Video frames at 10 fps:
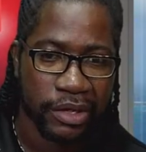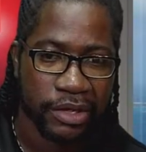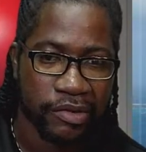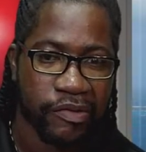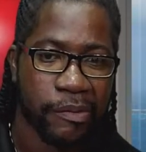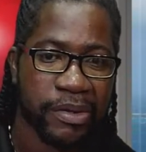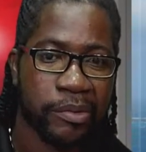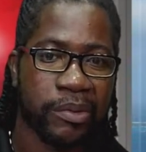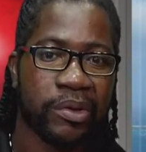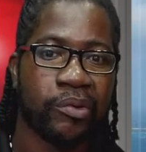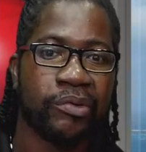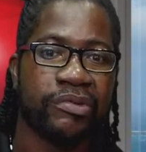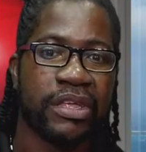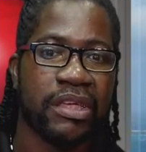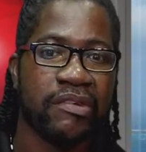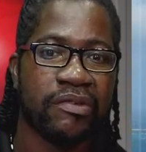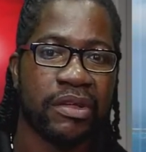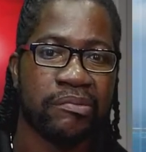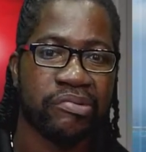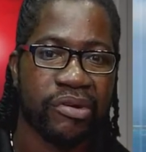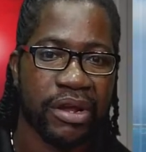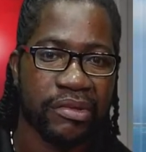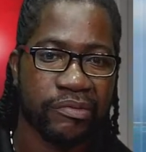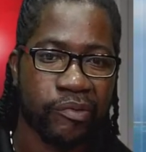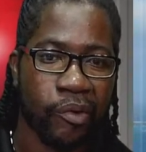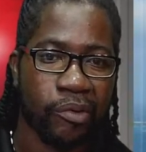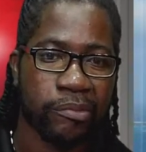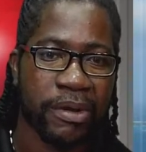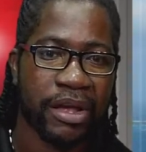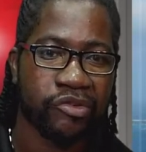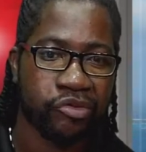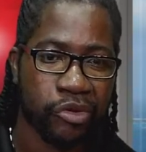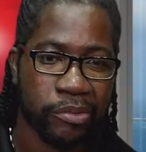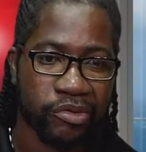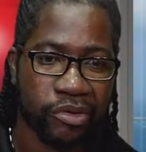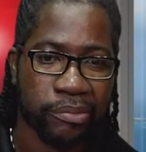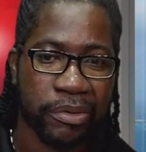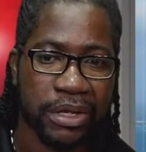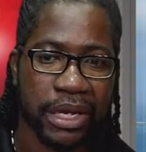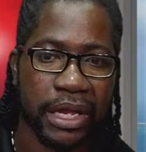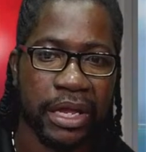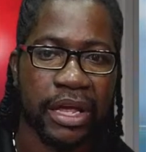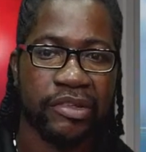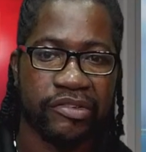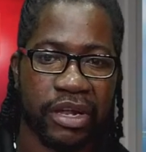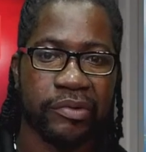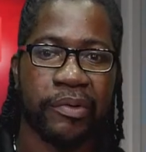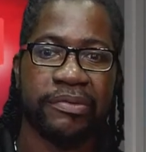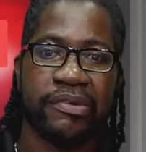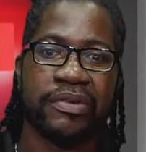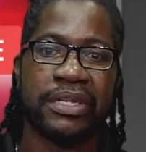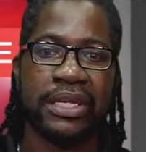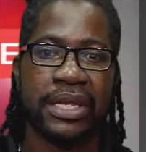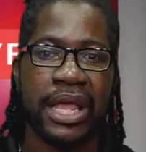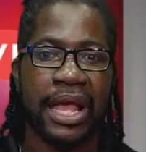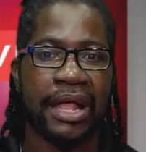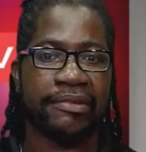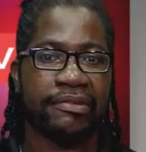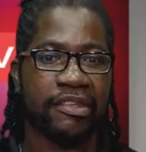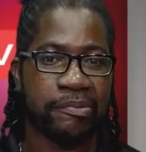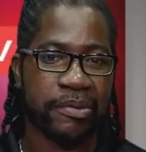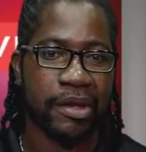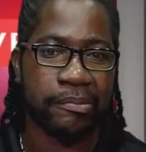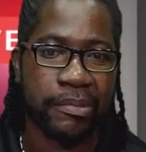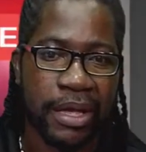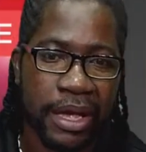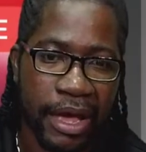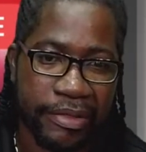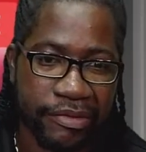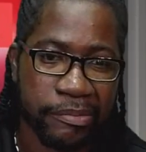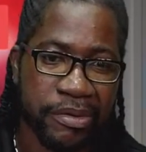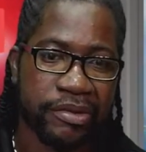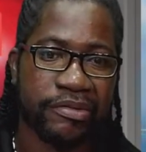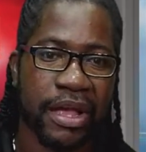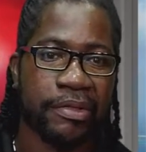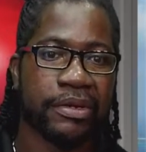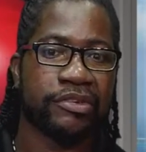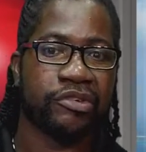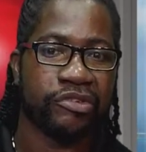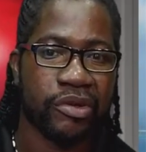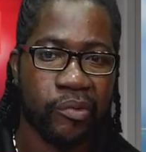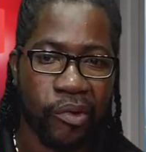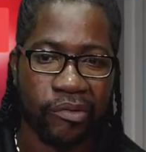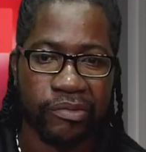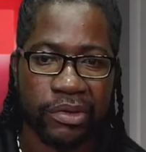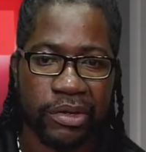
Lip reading: The family will host evening prayers followed by tributes on Monday, January 17 at 6 p.m. at the St. Peter's Catholic Church in Gore.